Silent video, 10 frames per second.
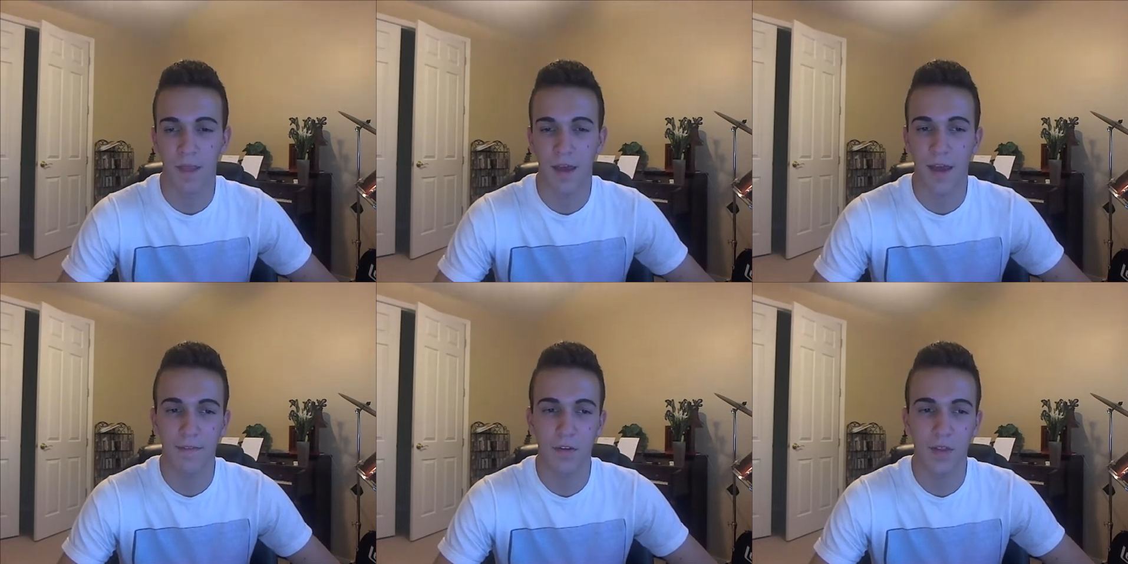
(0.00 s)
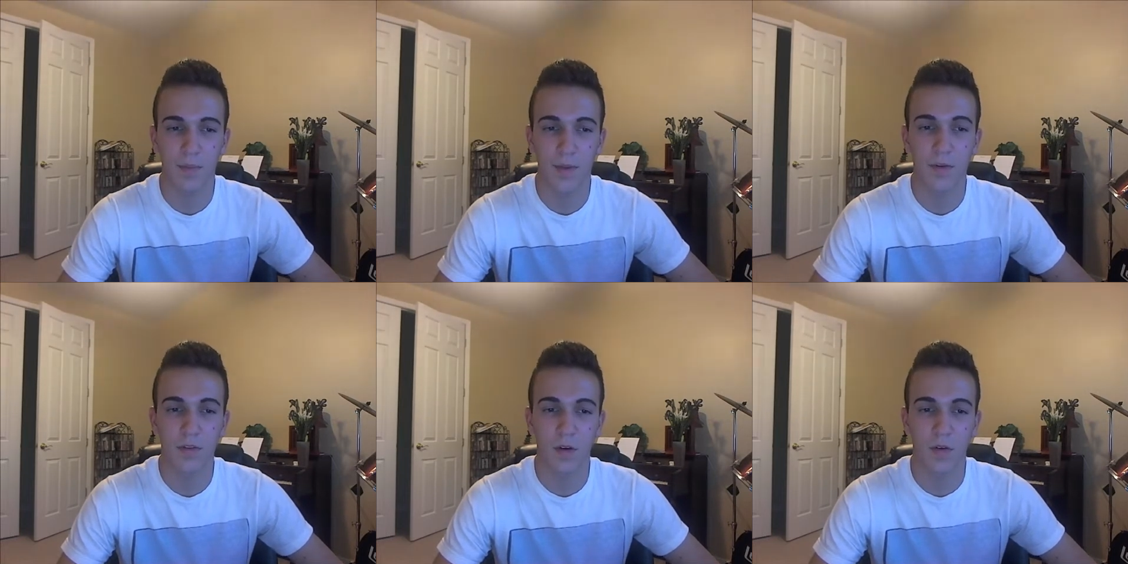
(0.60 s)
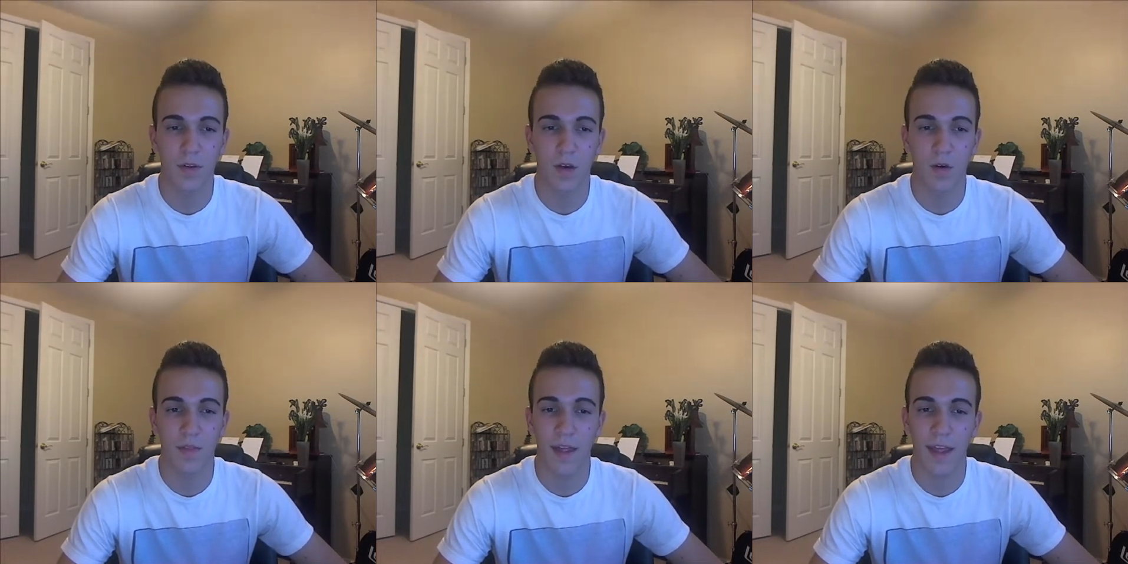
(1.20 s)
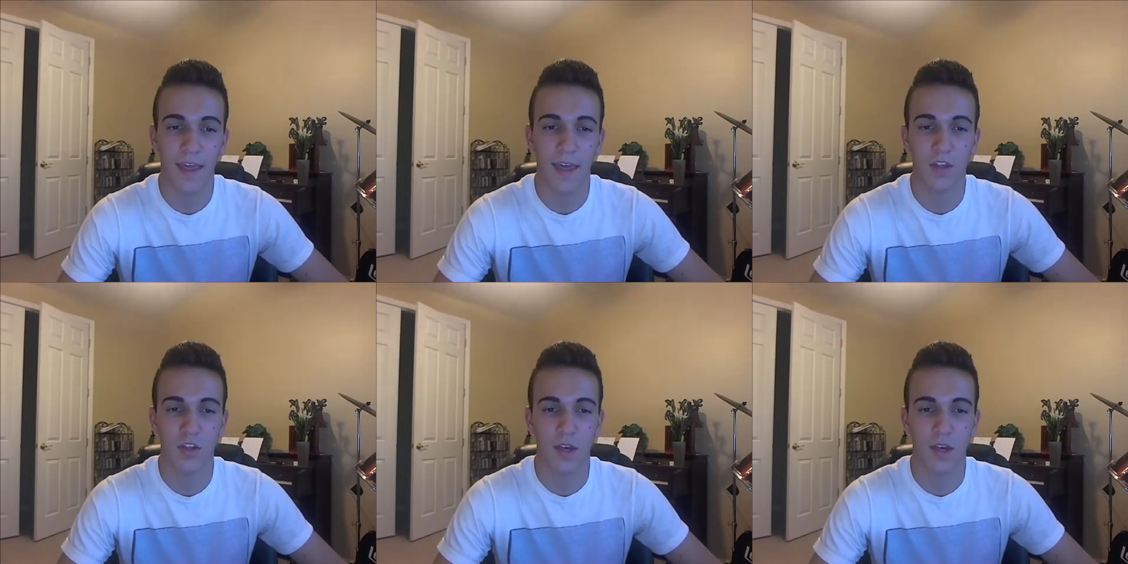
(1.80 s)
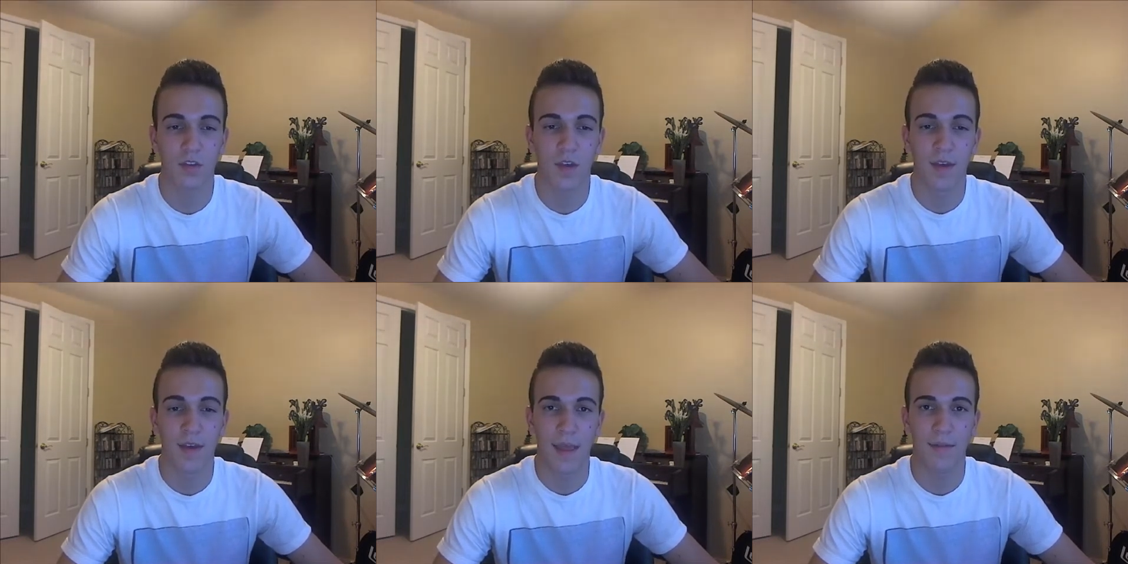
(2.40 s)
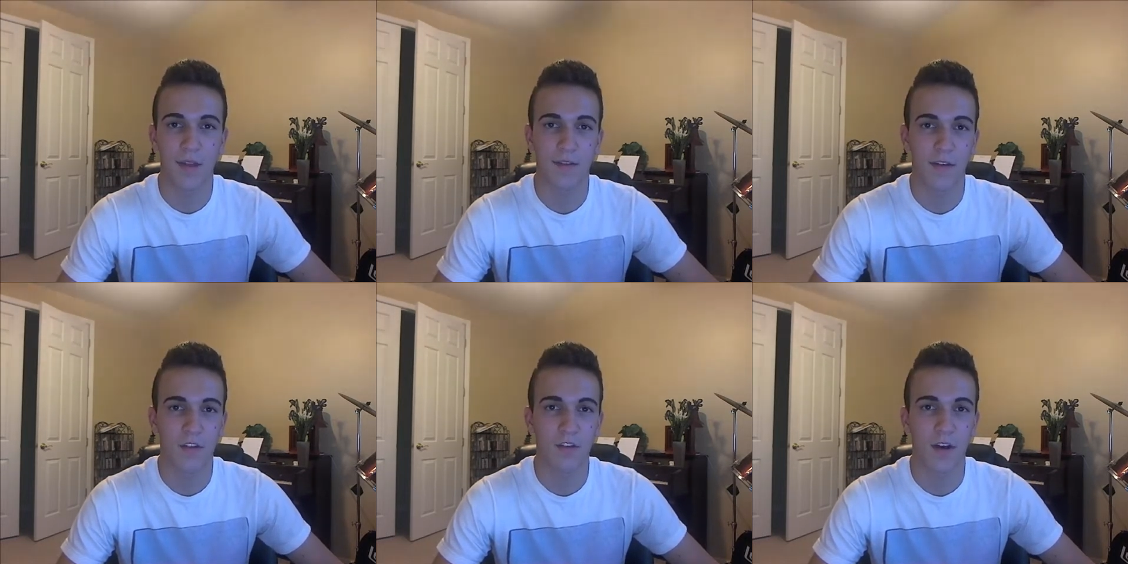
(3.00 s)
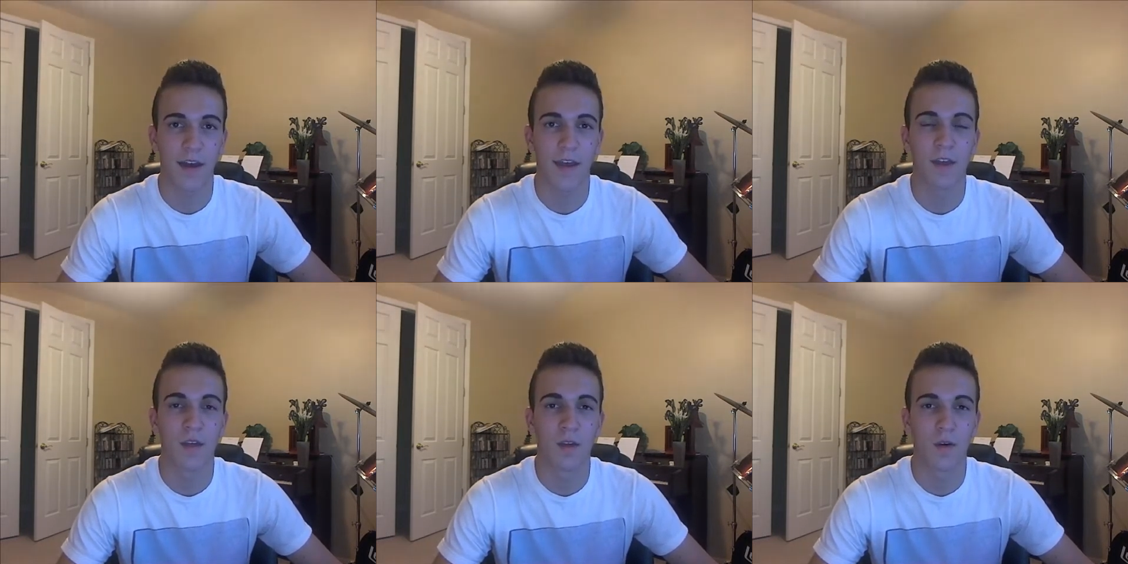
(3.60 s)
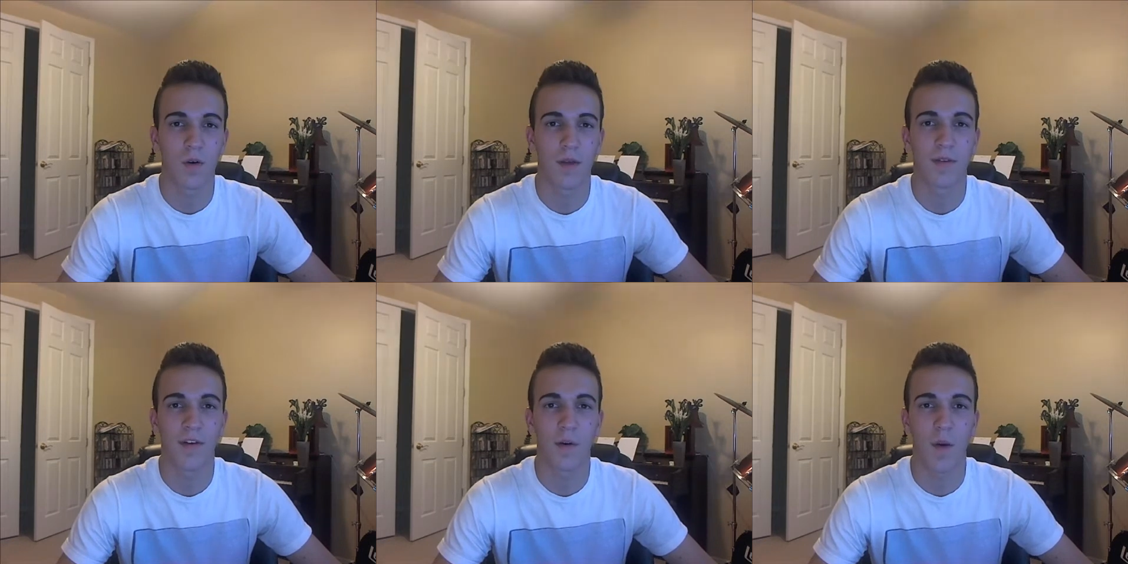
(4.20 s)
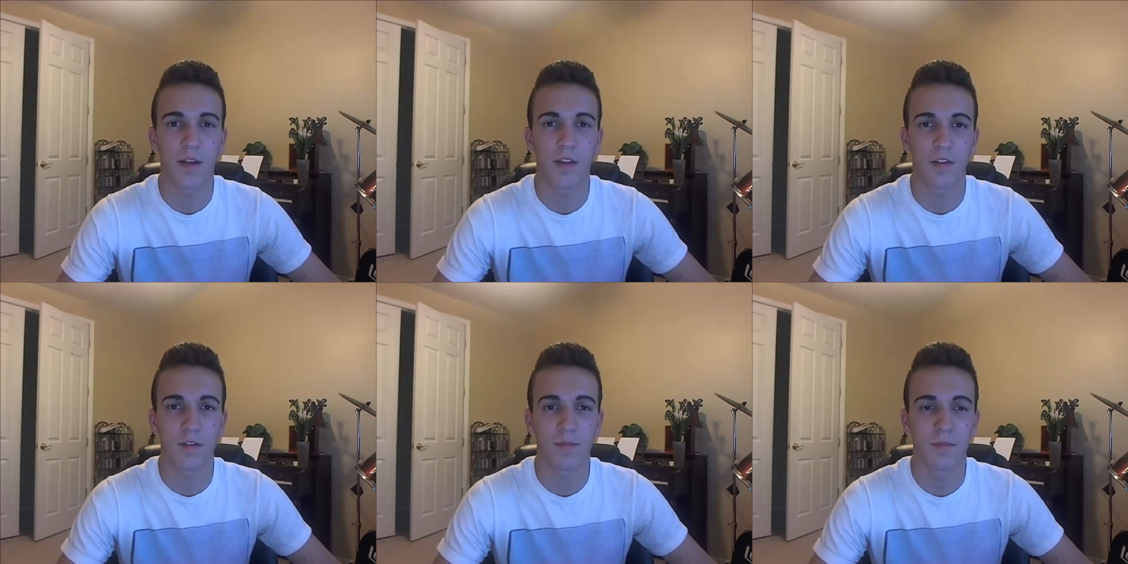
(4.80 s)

I fear that people don't know that I can't change, even if I try, or even if I wanted to.